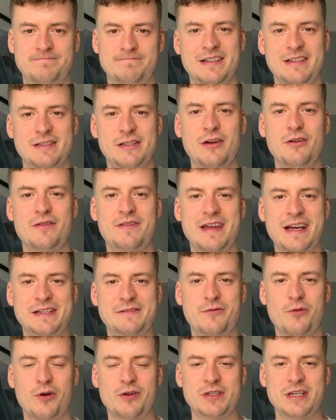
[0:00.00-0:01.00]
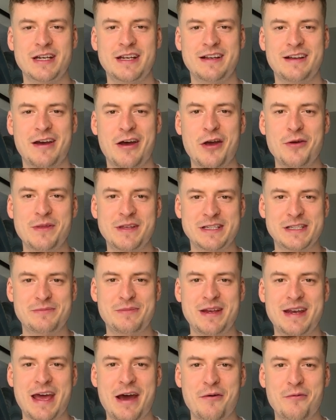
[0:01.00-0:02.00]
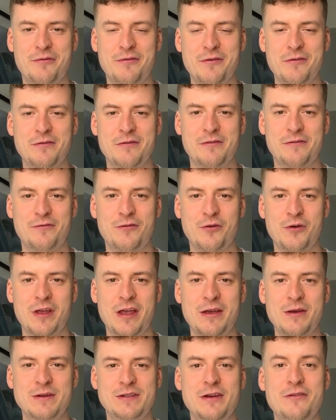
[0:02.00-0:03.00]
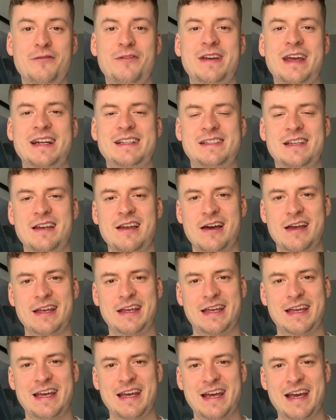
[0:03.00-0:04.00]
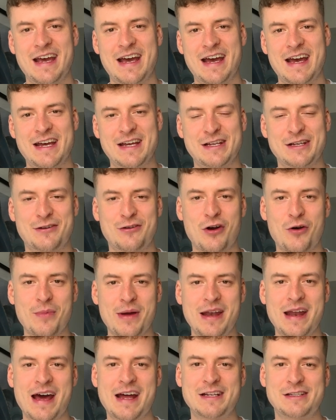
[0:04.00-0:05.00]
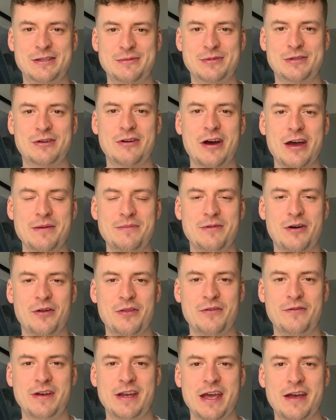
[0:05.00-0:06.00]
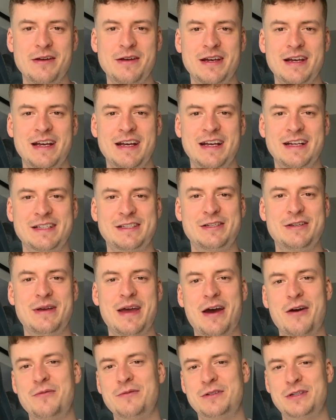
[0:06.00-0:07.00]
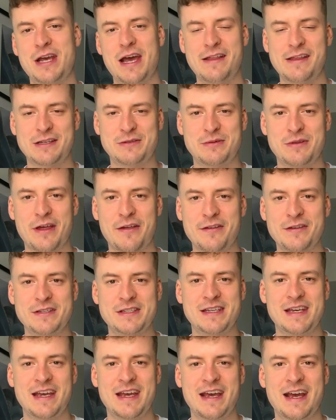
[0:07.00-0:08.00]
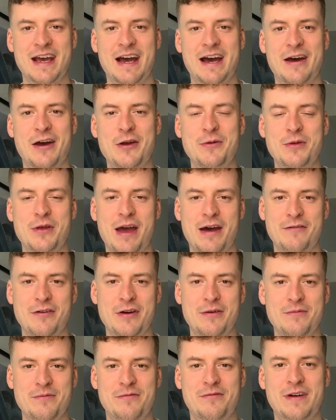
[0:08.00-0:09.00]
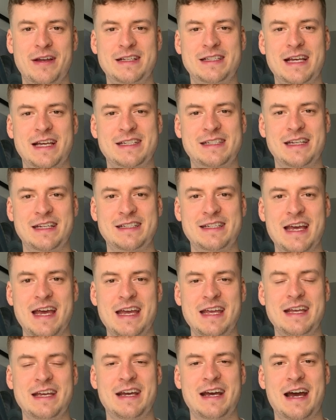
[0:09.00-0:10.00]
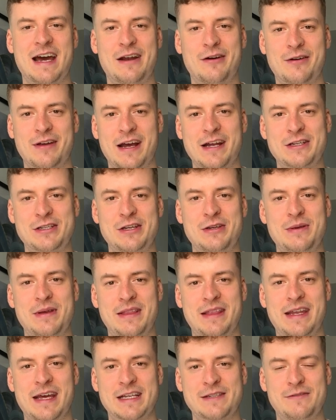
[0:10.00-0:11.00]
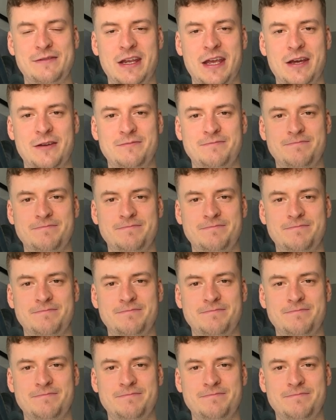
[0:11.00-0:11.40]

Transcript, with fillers: So thanks for watching. I hope this has been helpful for you. Don't forget to like, uh, comment and subscribe on the video to help share this with others. I hope you have a fantastic day, and I'll catch you in the next video.